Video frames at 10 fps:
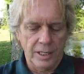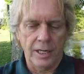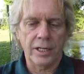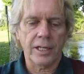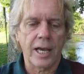
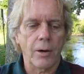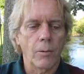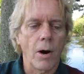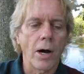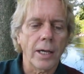and you can't
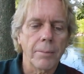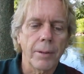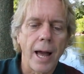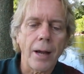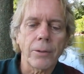walk a
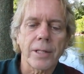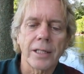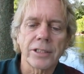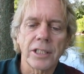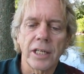block
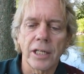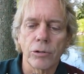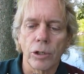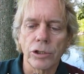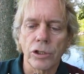without seeing a
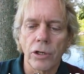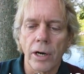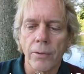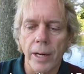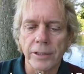grocer or
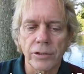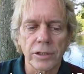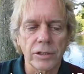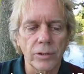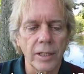a
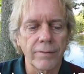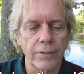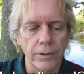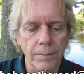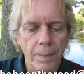restaurant street
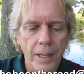food.